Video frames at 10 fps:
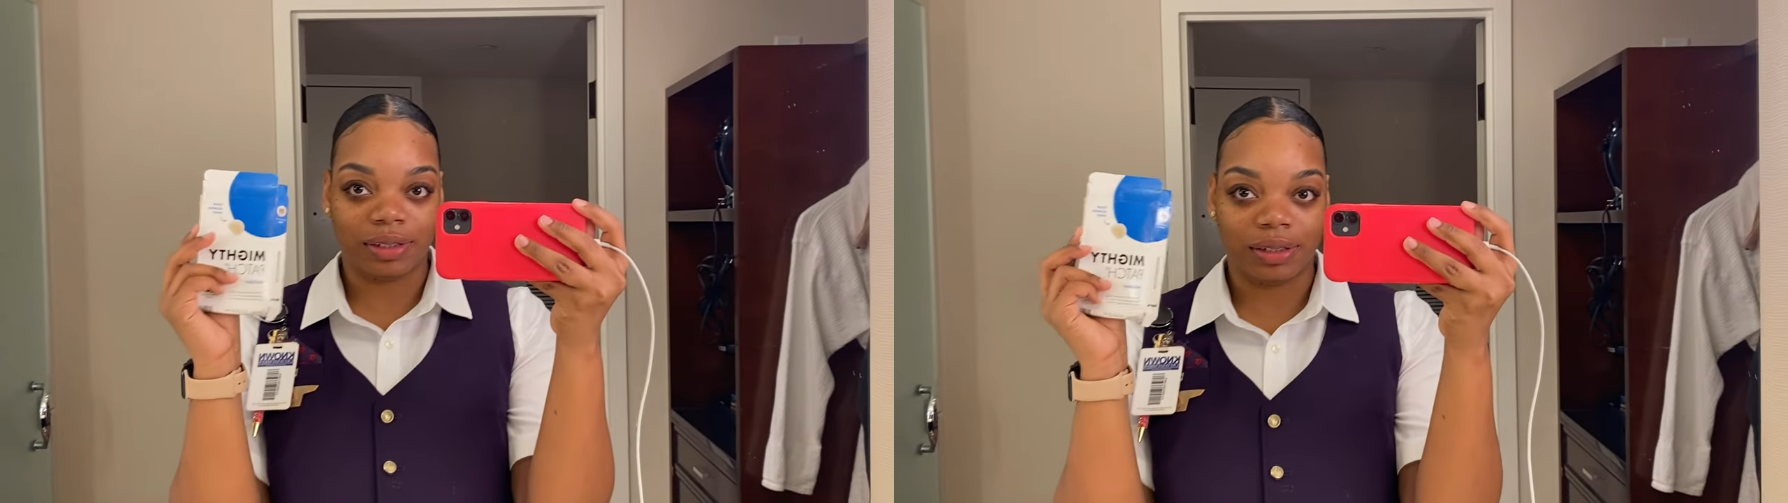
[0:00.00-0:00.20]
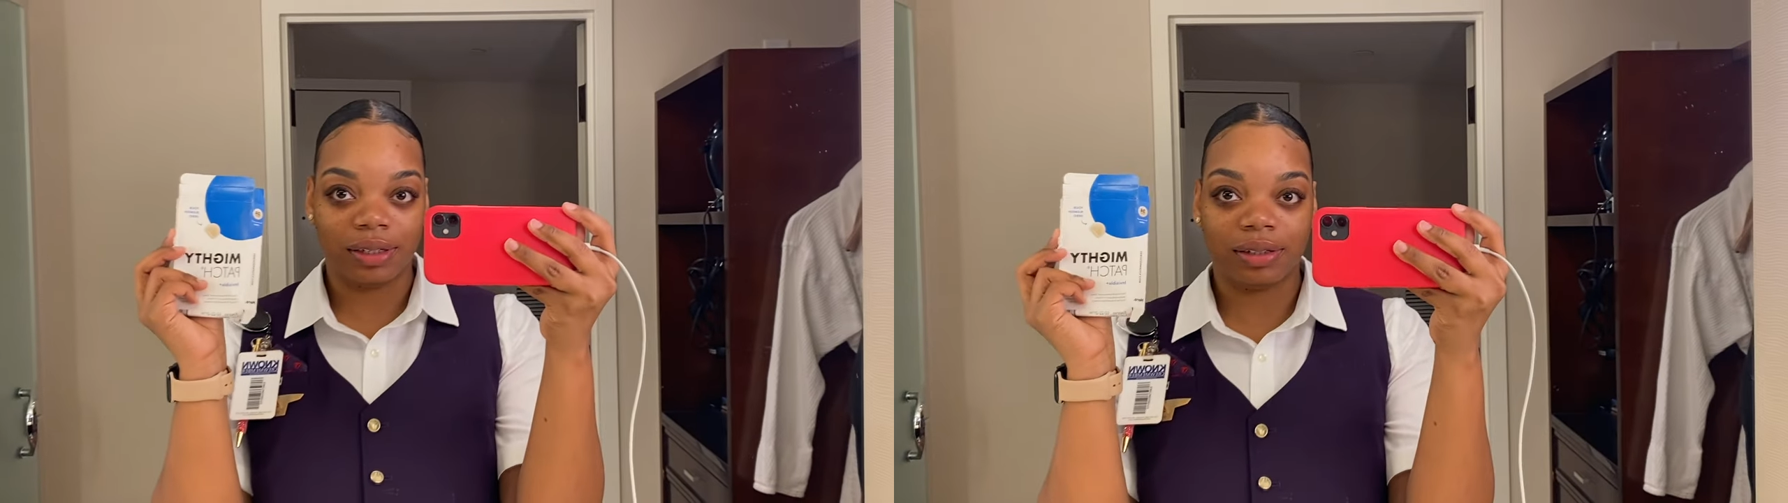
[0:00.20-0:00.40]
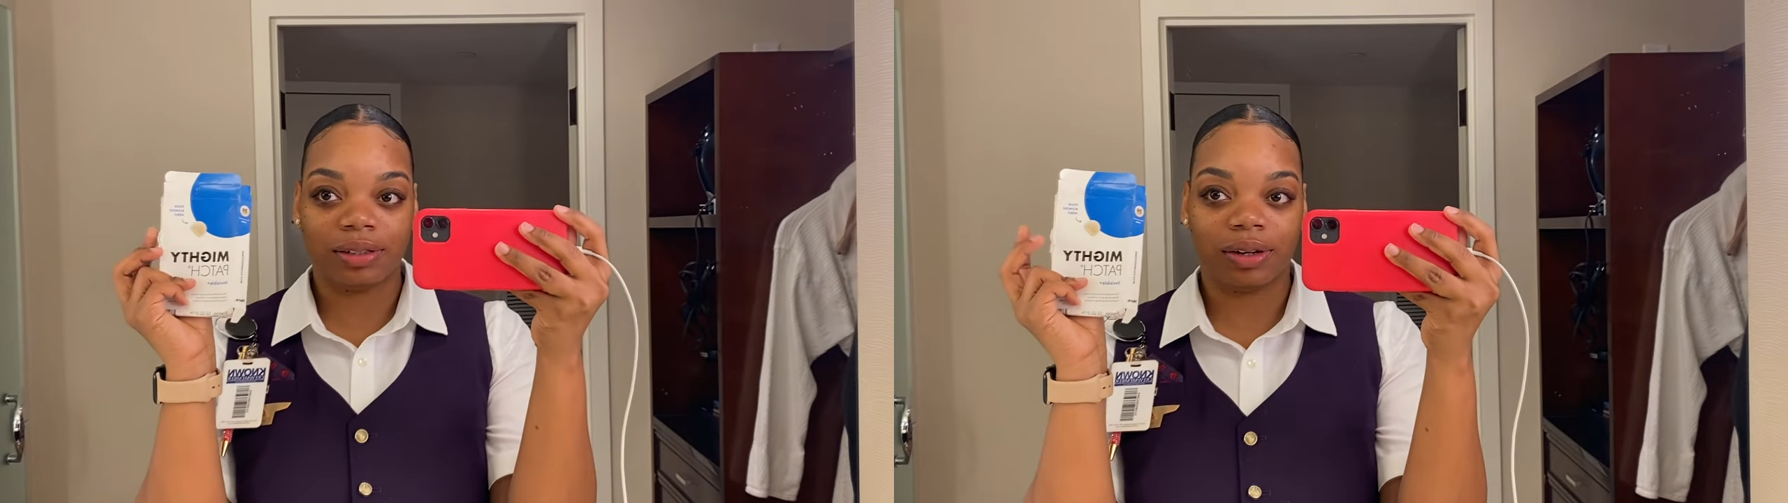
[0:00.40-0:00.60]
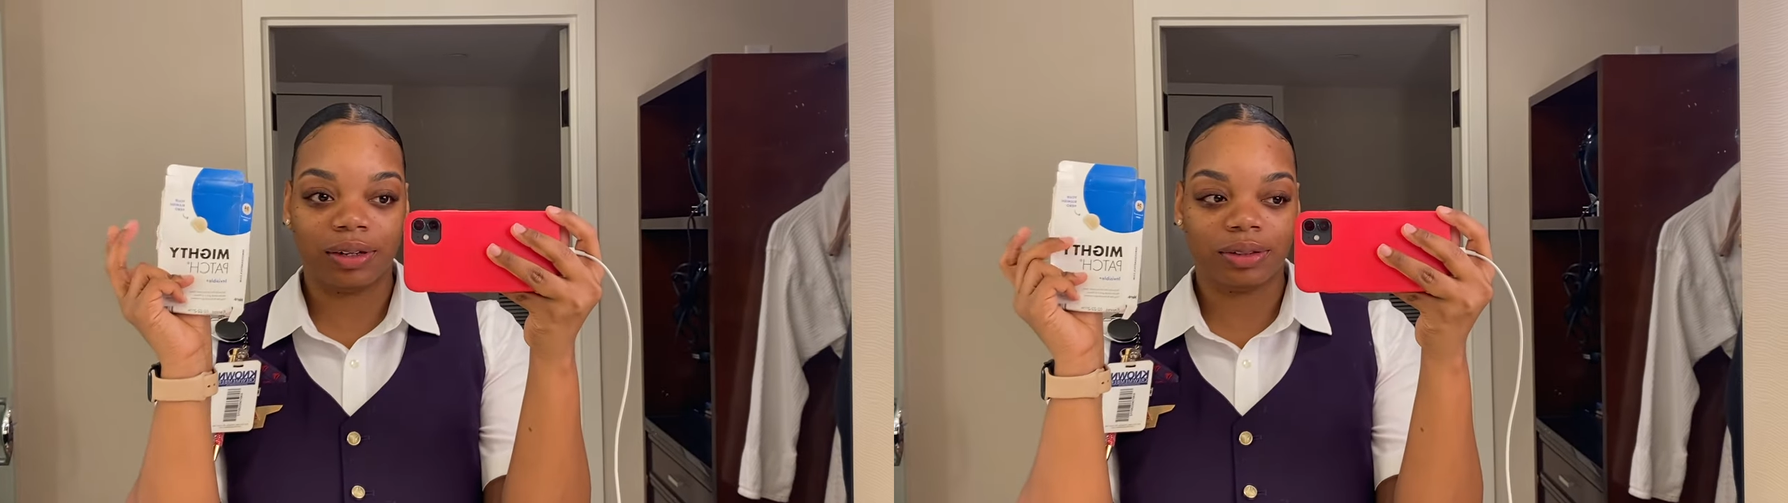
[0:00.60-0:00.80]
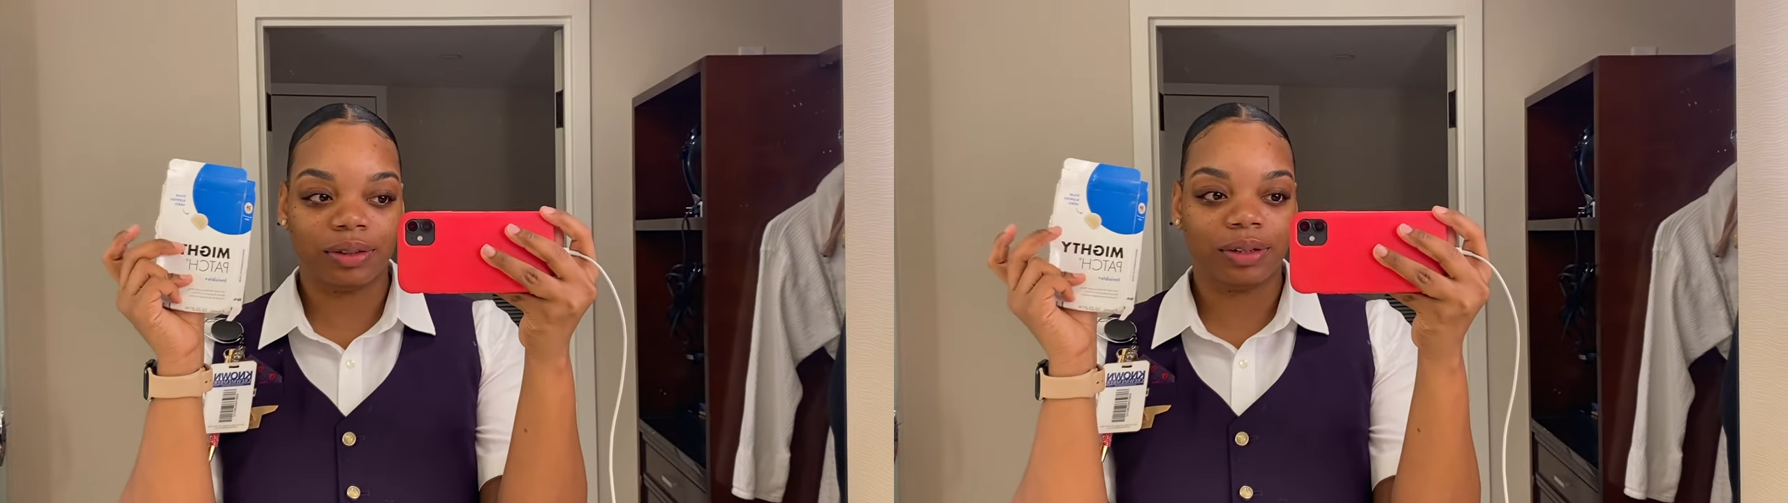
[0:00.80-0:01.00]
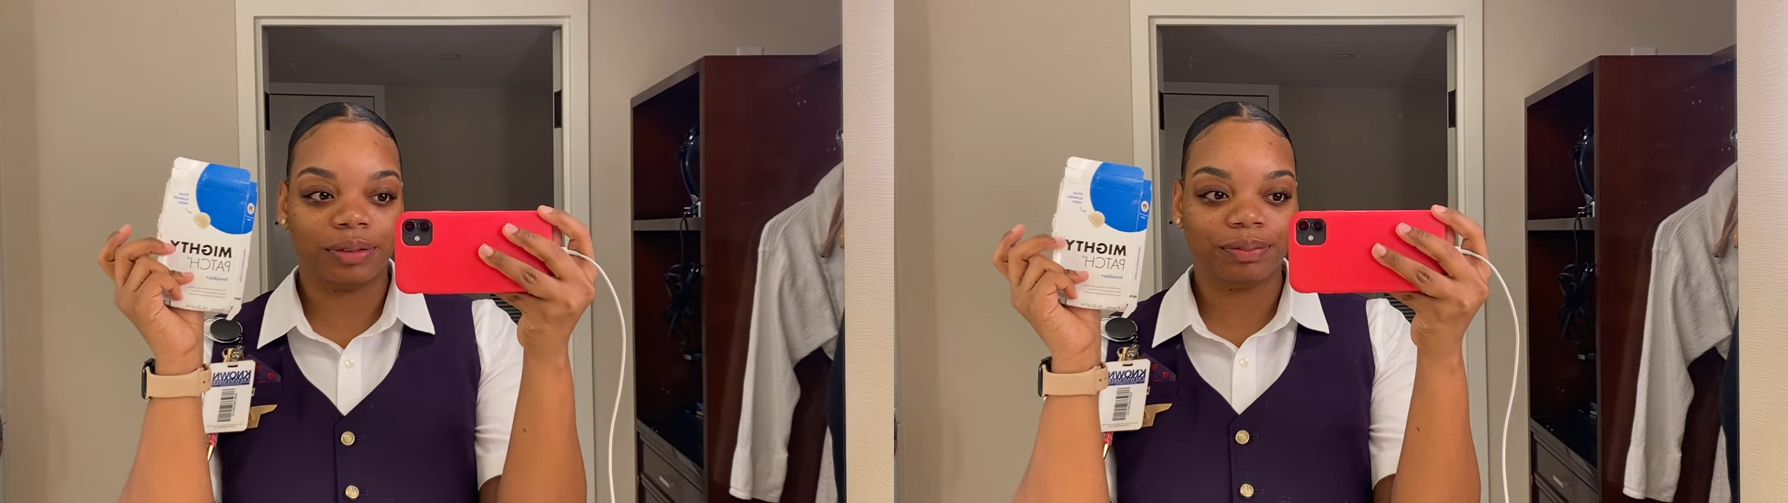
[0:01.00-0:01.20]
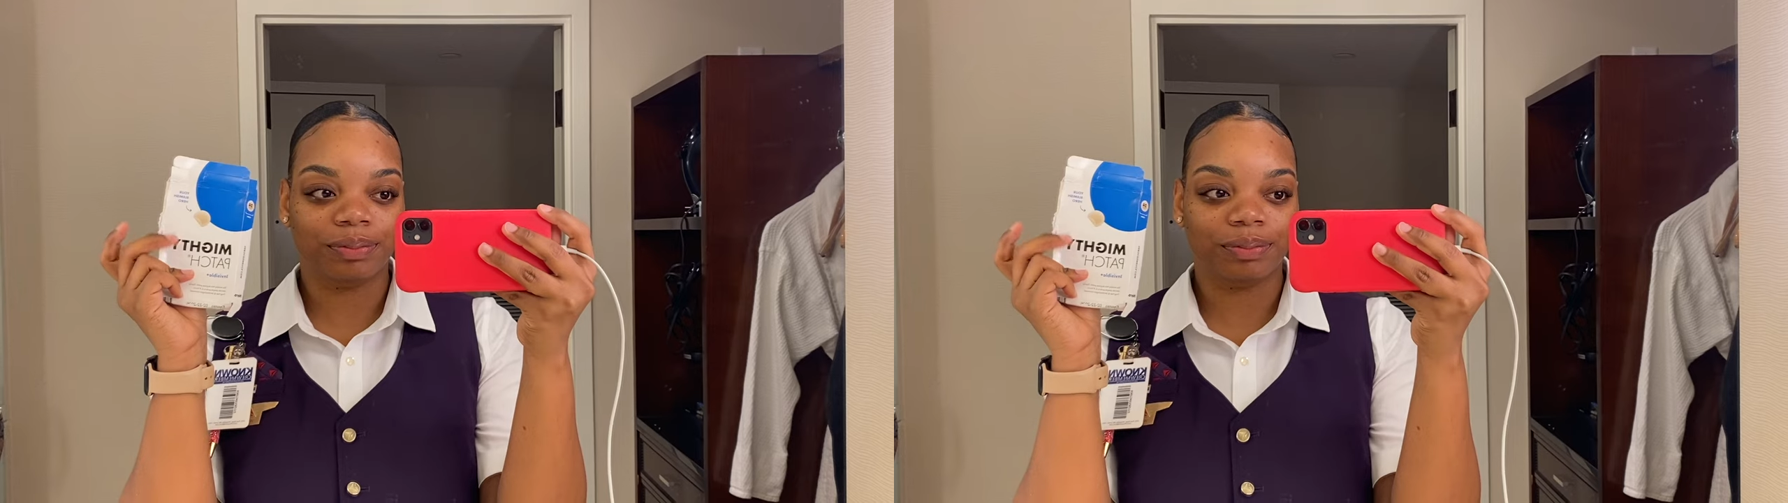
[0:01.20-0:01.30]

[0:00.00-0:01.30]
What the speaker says: zit starting to grow,